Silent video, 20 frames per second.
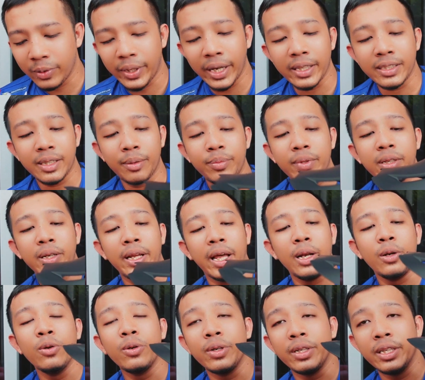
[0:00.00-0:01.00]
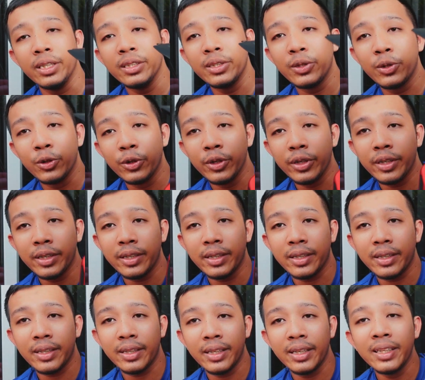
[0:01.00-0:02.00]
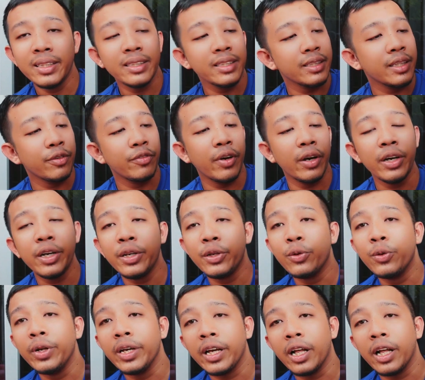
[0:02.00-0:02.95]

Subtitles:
get something that look this good, this is a very unique